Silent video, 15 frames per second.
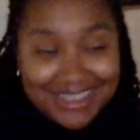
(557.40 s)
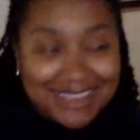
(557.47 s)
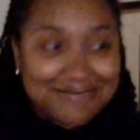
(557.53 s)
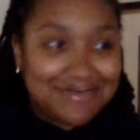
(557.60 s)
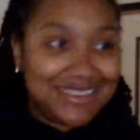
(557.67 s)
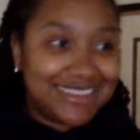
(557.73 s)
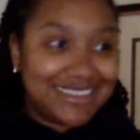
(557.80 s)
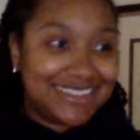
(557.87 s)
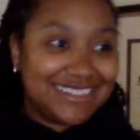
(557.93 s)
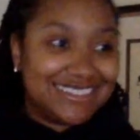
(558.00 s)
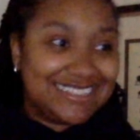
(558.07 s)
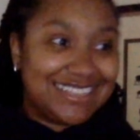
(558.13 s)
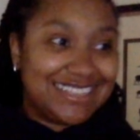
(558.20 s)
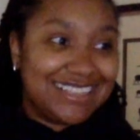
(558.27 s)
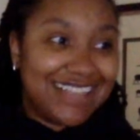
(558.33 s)

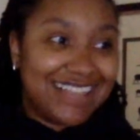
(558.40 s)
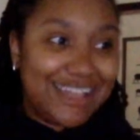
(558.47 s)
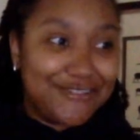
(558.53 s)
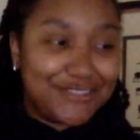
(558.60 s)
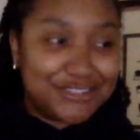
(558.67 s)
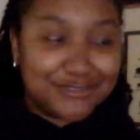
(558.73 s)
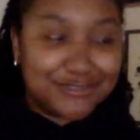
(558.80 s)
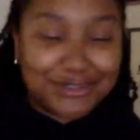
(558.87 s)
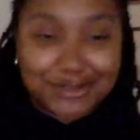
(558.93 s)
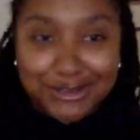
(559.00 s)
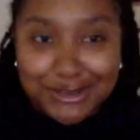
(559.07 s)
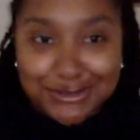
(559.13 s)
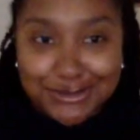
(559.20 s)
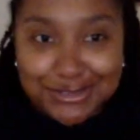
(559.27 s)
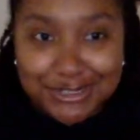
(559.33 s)
because life is a roller
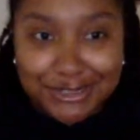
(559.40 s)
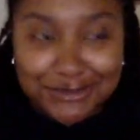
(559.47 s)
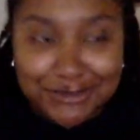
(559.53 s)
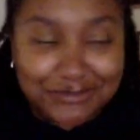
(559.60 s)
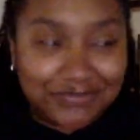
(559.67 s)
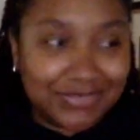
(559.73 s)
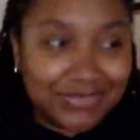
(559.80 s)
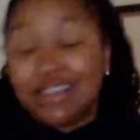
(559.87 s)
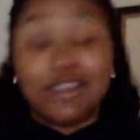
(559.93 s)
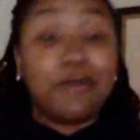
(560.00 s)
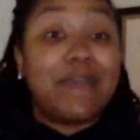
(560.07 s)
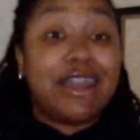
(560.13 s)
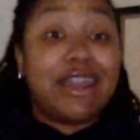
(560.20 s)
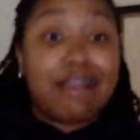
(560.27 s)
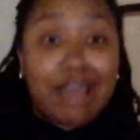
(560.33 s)
coaster. No
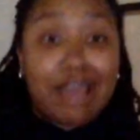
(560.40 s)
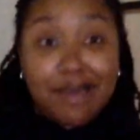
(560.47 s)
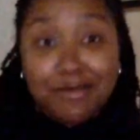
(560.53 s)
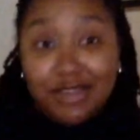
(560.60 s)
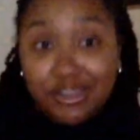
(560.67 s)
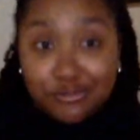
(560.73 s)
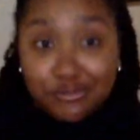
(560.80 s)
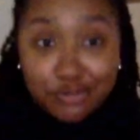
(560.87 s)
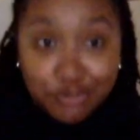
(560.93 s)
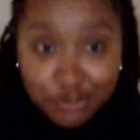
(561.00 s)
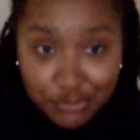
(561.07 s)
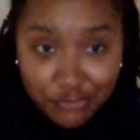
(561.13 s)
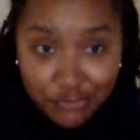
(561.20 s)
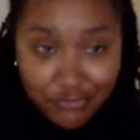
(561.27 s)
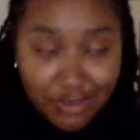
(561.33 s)
matter how many
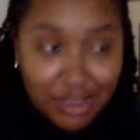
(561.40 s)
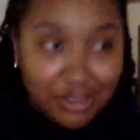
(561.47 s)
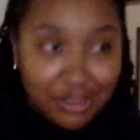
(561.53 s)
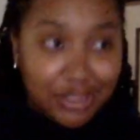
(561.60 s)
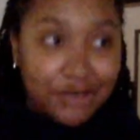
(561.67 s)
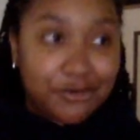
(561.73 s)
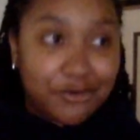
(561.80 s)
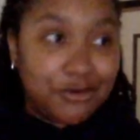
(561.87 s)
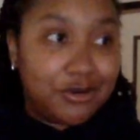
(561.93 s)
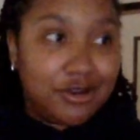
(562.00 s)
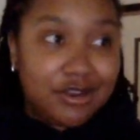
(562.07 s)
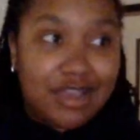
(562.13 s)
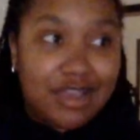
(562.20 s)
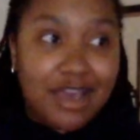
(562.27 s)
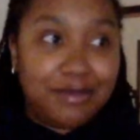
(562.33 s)
rules you follow
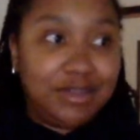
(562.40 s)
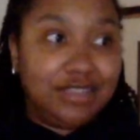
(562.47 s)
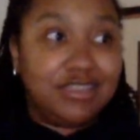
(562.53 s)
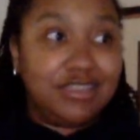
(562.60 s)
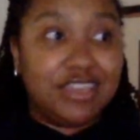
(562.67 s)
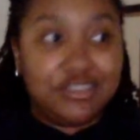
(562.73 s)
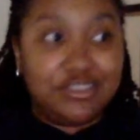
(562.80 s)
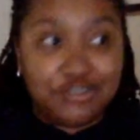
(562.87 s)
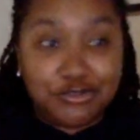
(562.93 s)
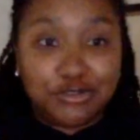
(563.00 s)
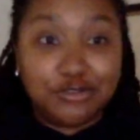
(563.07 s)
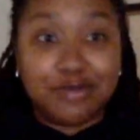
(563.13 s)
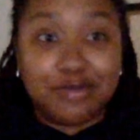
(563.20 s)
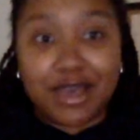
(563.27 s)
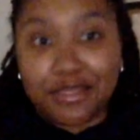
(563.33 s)
or how many things you
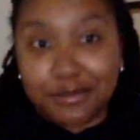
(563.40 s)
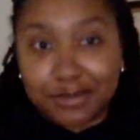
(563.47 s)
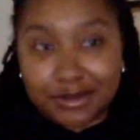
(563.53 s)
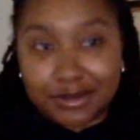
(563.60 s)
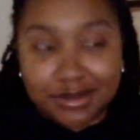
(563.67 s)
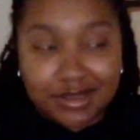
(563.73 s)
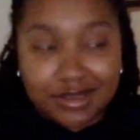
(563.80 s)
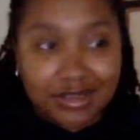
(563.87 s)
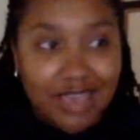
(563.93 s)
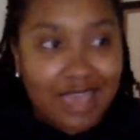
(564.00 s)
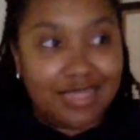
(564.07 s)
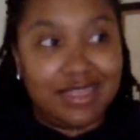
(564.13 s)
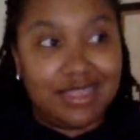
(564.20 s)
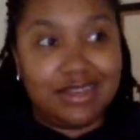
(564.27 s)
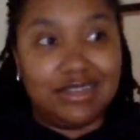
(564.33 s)
do by the book,
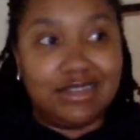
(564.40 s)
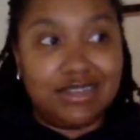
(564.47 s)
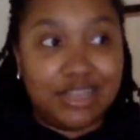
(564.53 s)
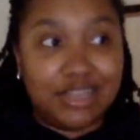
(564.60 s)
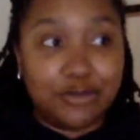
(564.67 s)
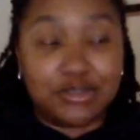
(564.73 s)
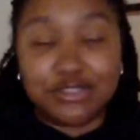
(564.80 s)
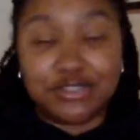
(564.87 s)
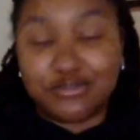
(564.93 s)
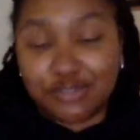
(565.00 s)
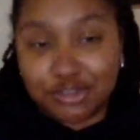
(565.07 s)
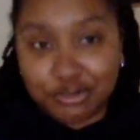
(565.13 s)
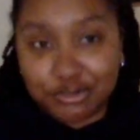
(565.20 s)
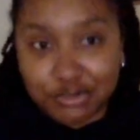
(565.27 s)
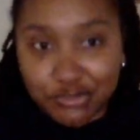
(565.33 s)
at the end of the day, what's for
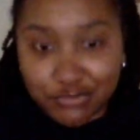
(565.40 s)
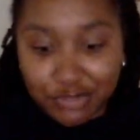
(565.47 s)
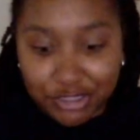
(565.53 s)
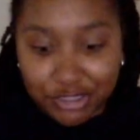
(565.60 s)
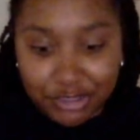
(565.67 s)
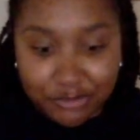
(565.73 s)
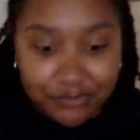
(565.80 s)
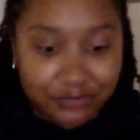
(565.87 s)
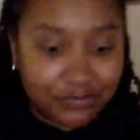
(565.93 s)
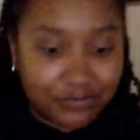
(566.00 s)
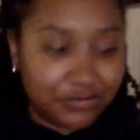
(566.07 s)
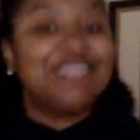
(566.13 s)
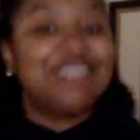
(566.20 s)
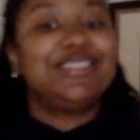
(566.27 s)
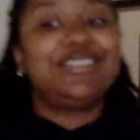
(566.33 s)
you is for you.
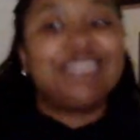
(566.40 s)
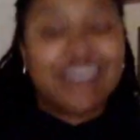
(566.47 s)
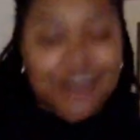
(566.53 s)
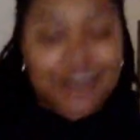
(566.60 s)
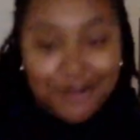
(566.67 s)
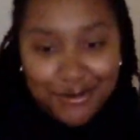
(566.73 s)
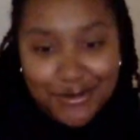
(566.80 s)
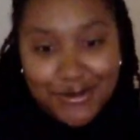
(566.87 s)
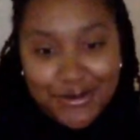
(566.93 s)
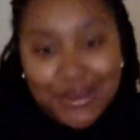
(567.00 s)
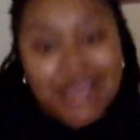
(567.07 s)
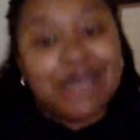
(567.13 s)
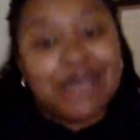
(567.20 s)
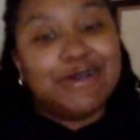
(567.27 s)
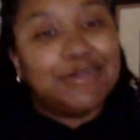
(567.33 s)
So,
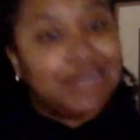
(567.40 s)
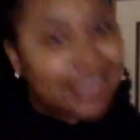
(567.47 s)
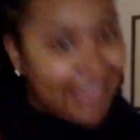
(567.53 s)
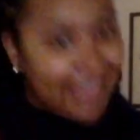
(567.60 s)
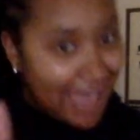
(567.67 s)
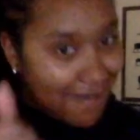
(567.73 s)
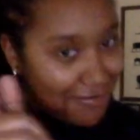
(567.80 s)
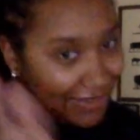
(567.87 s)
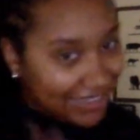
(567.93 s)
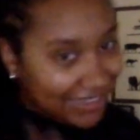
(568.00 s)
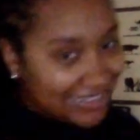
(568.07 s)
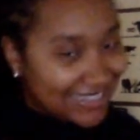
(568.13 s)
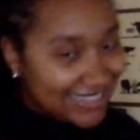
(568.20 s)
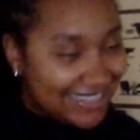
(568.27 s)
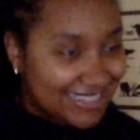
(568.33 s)
with that
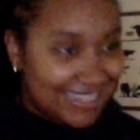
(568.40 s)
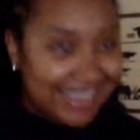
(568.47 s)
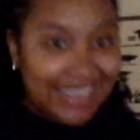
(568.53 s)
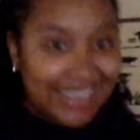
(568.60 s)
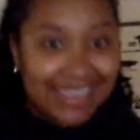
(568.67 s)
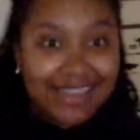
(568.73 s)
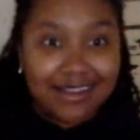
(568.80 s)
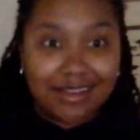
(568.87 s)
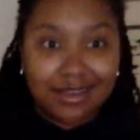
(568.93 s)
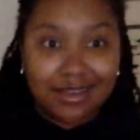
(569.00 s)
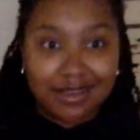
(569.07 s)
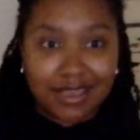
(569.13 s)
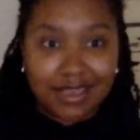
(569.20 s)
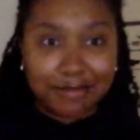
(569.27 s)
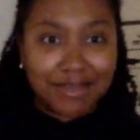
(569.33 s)
being said,
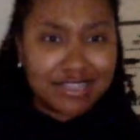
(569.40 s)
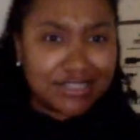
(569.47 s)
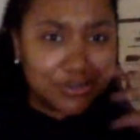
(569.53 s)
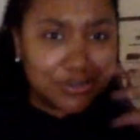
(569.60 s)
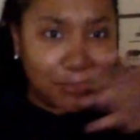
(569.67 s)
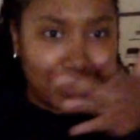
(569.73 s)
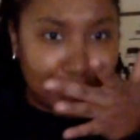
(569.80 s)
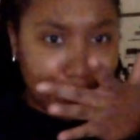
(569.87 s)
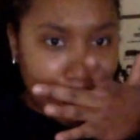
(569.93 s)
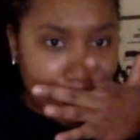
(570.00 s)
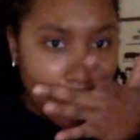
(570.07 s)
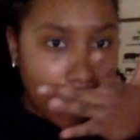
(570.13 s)
am I sweating?